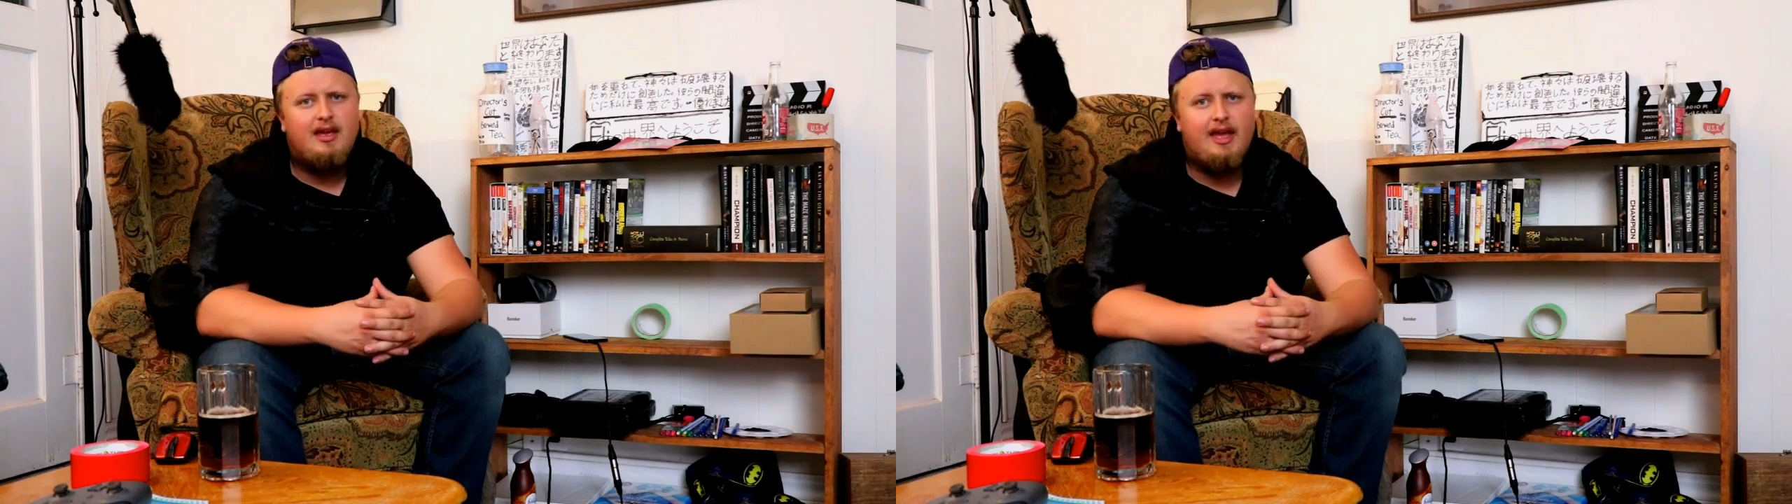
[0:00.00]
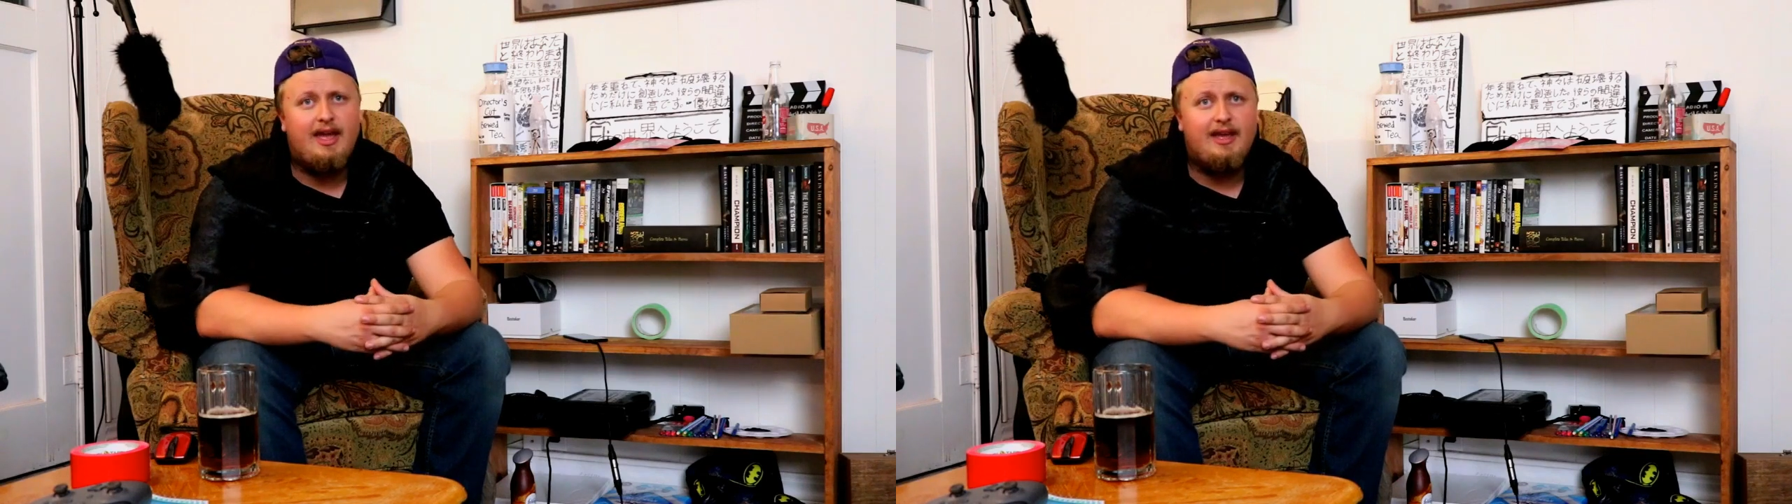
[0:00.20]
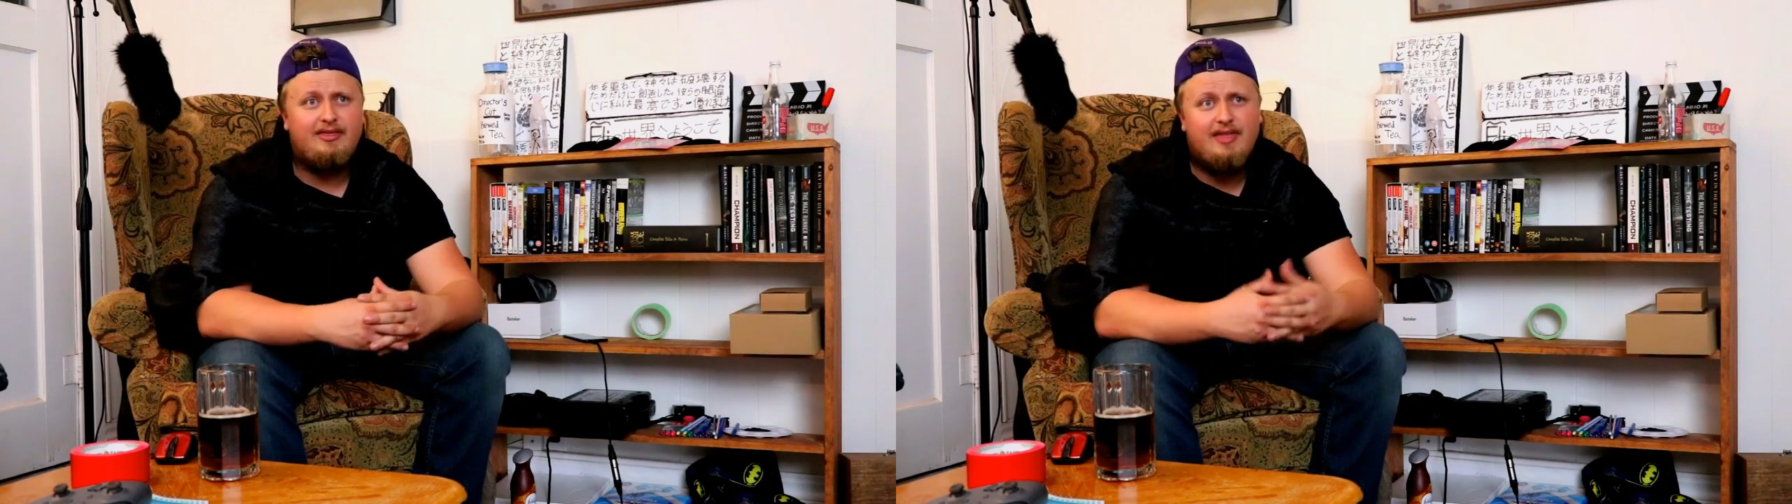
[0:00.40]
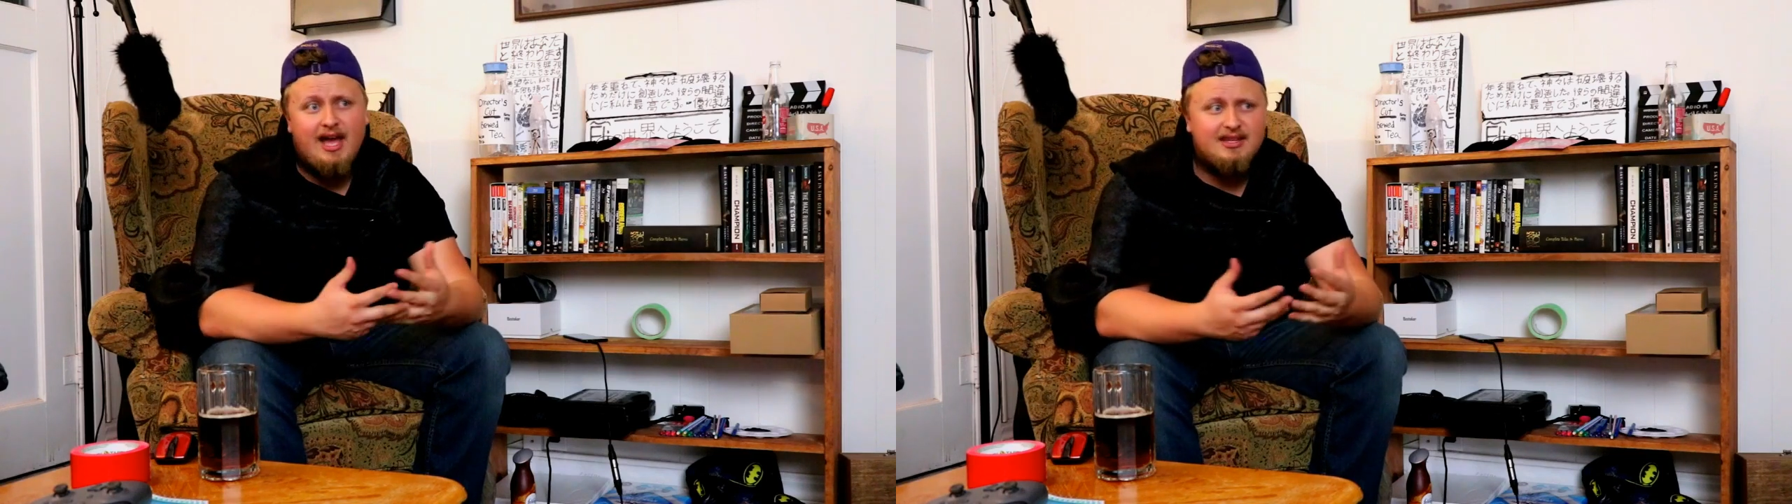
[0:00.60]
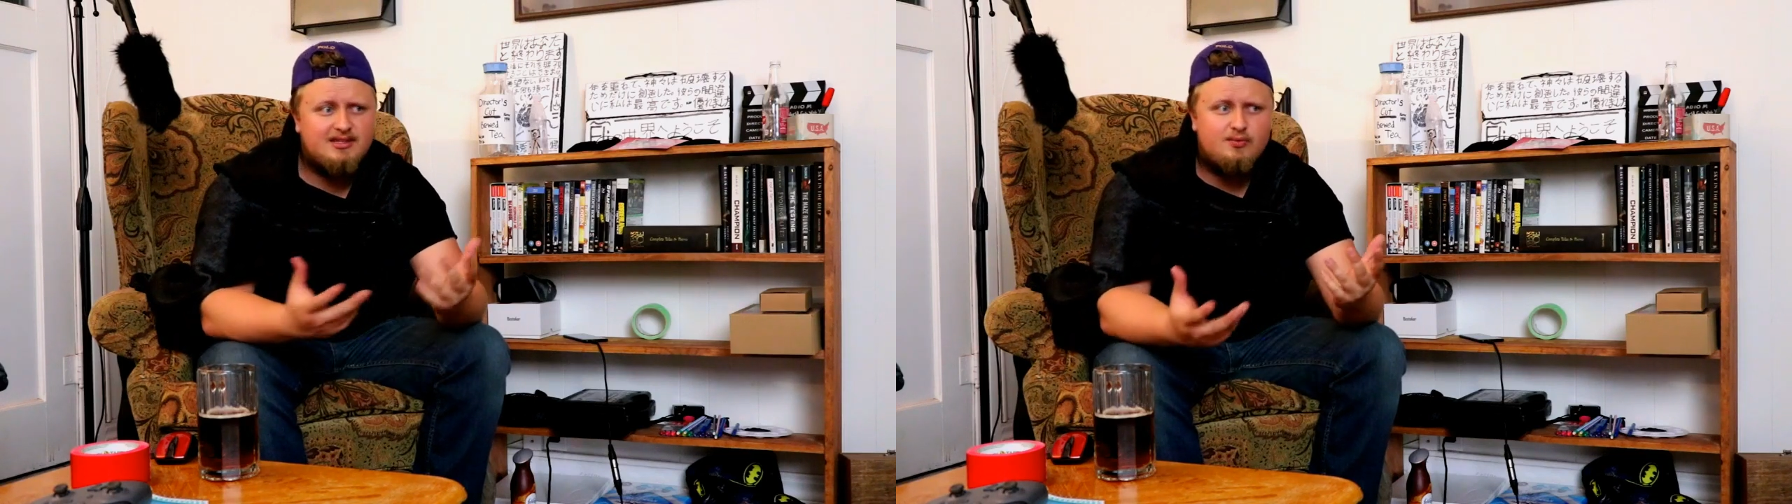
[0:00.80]
And
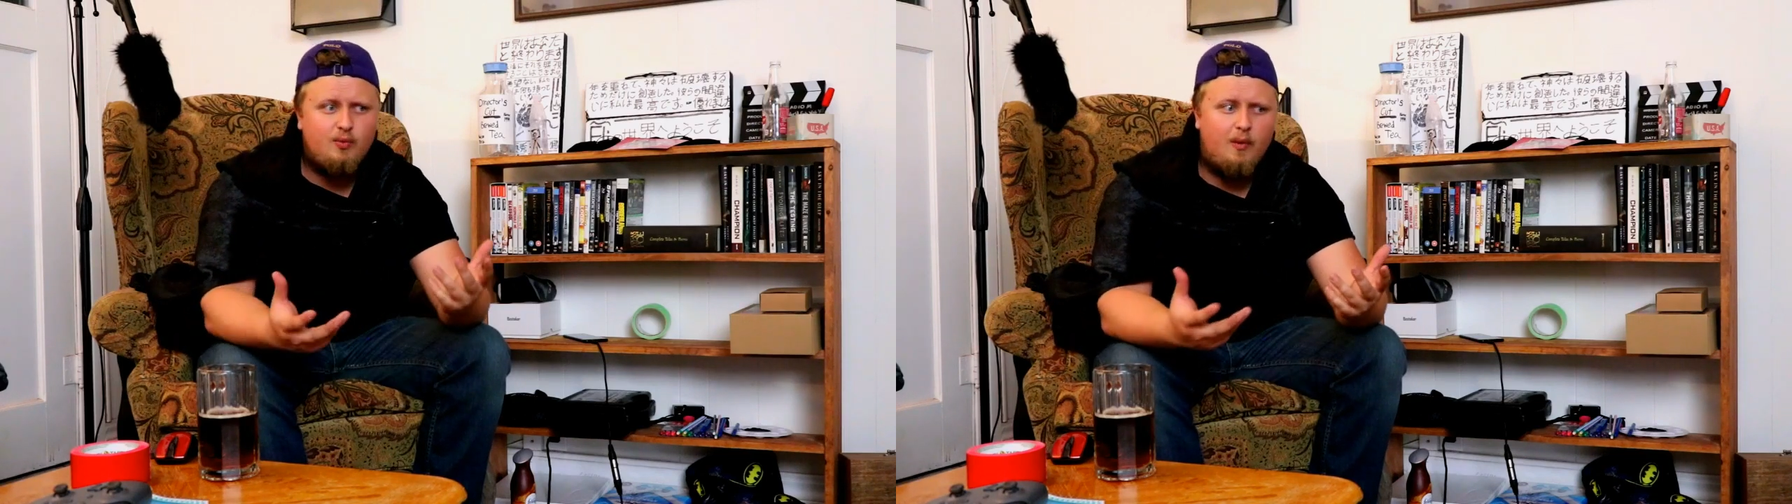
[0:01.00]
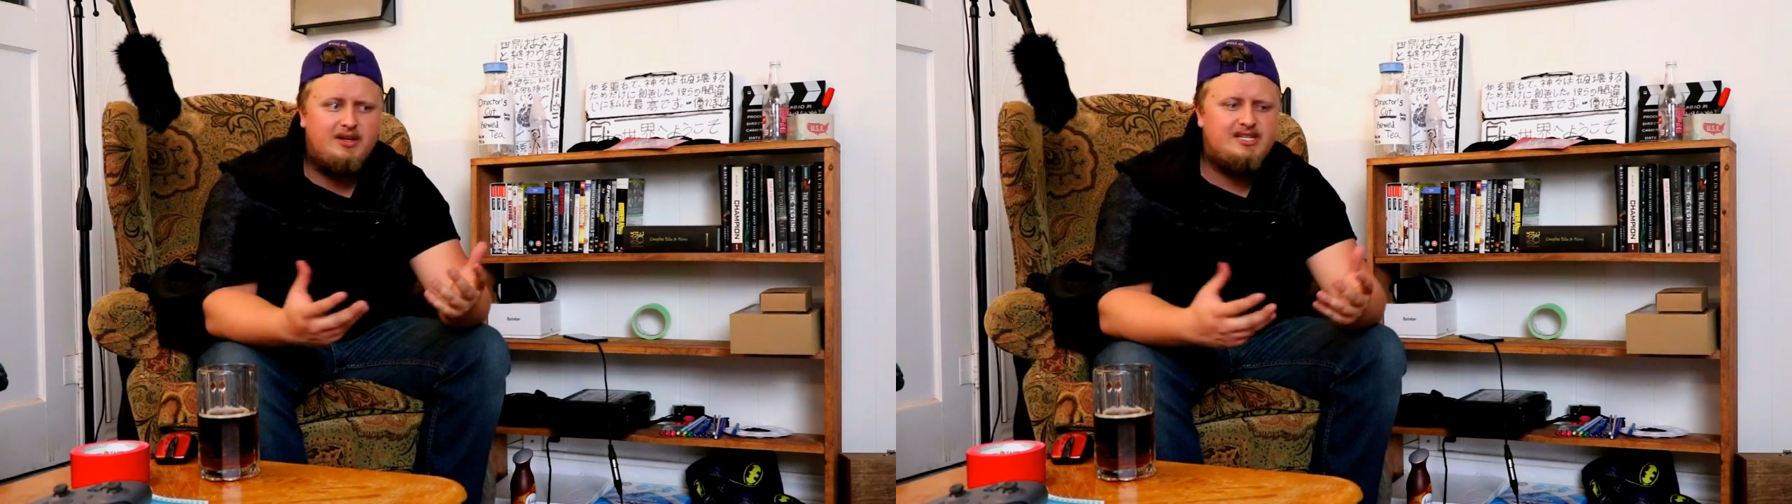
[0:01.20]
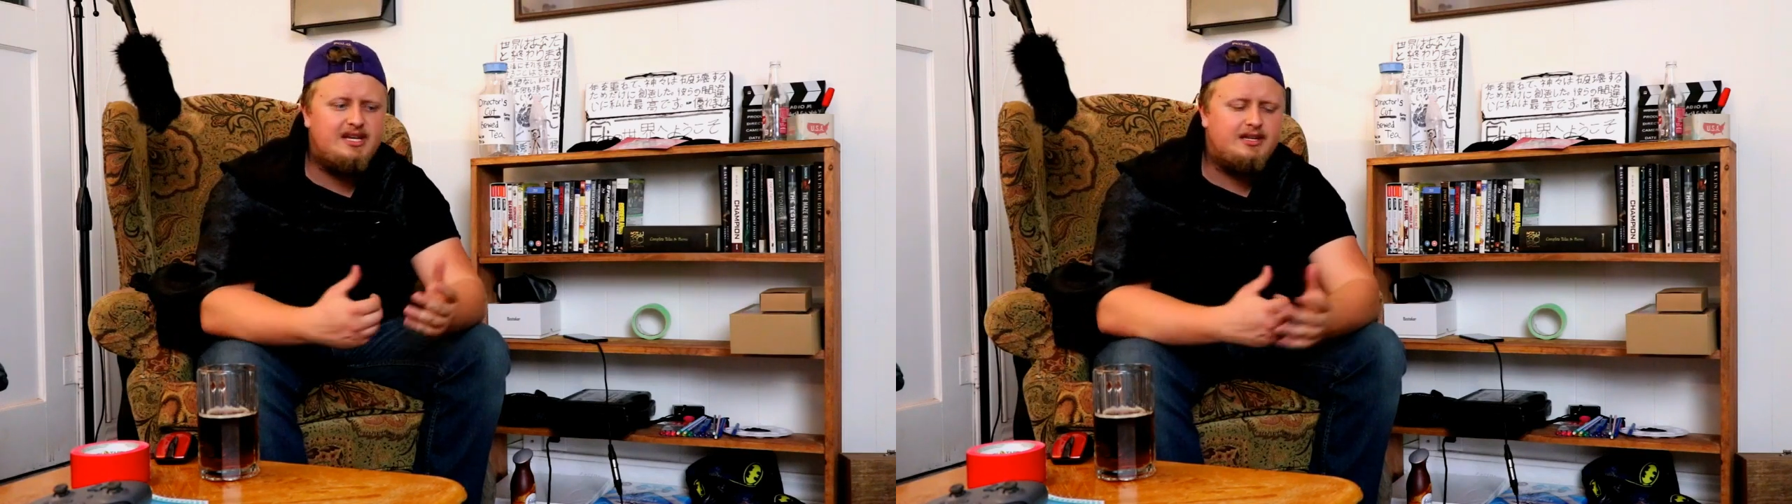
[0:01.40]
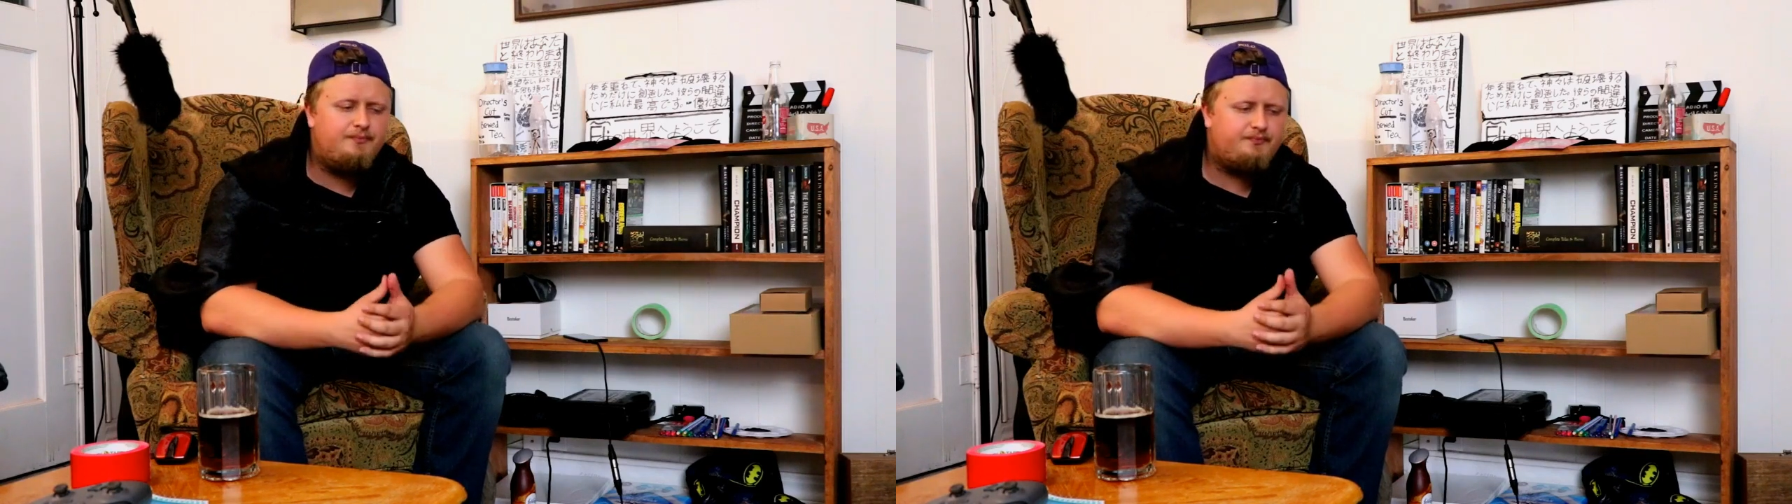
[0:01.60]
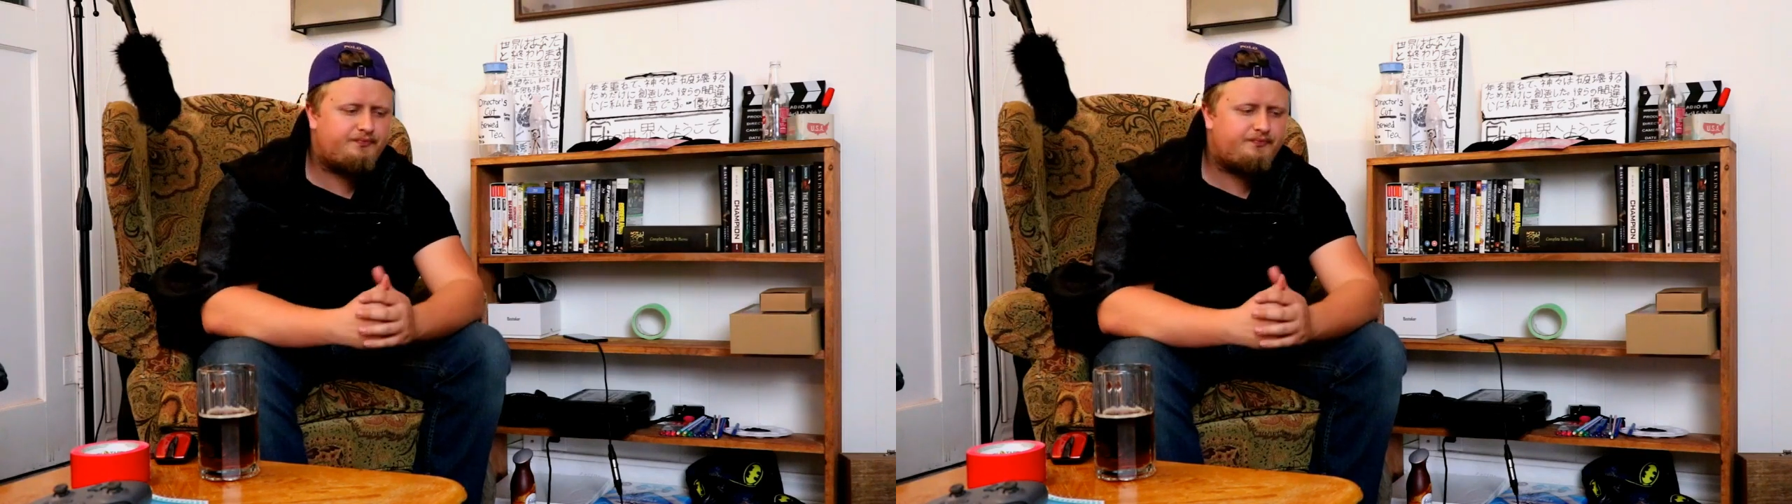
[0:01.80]
that's what we did.